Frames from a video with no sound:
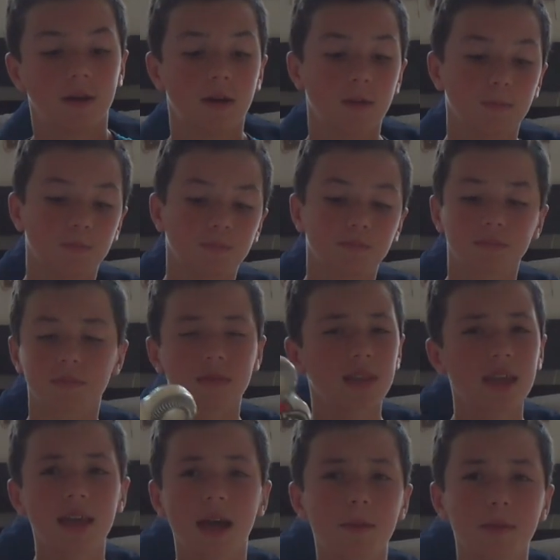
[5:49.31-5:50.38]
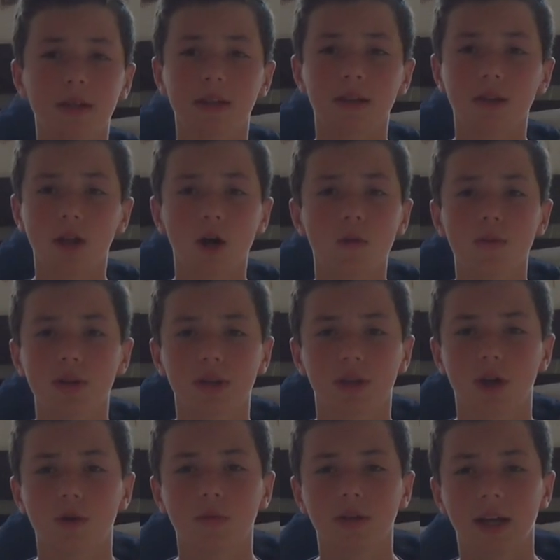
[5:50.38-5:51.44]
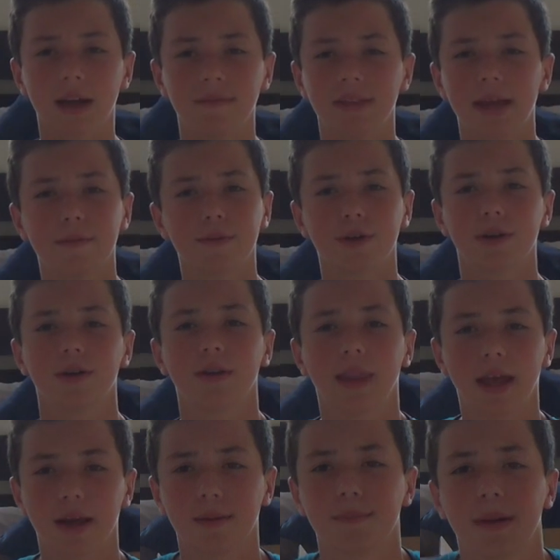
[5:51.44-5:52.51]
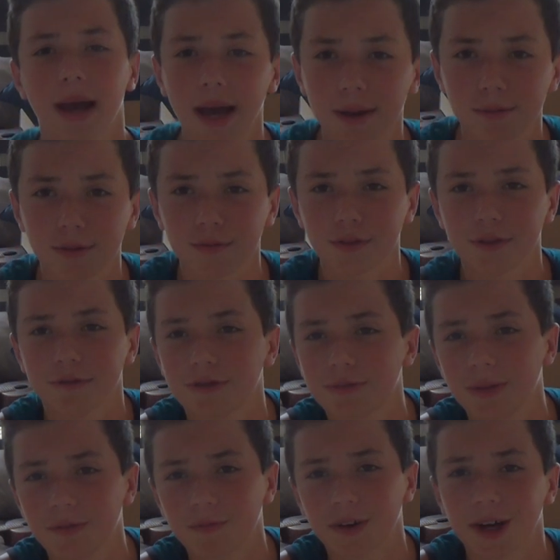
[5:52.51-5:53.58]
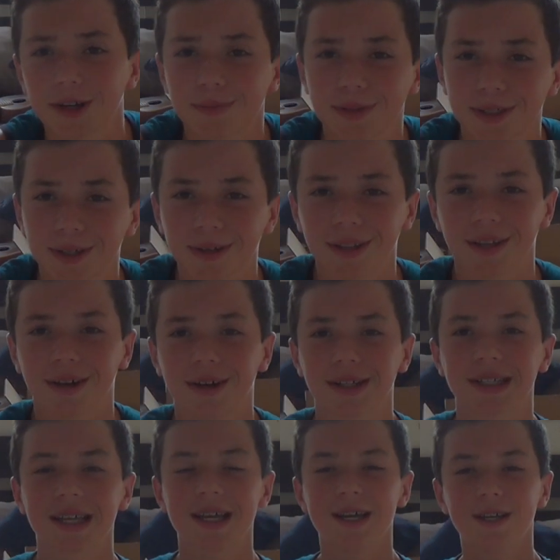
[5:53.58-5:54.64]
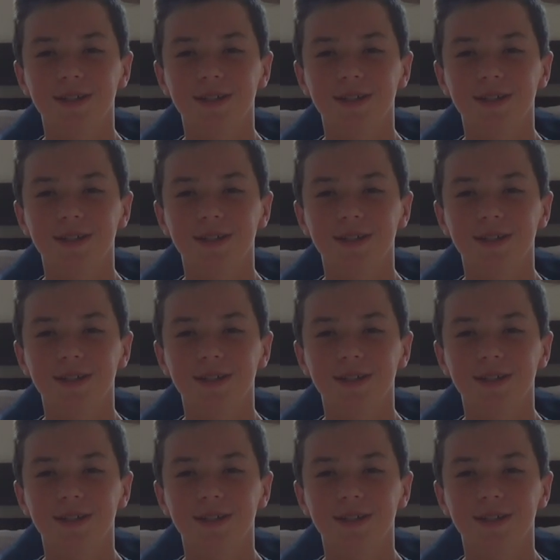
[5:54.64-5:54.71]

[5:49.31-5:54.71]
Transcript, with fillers: Um, I mean, no one, no one, I've never heard like a bad review of Spitfire to be totally honest.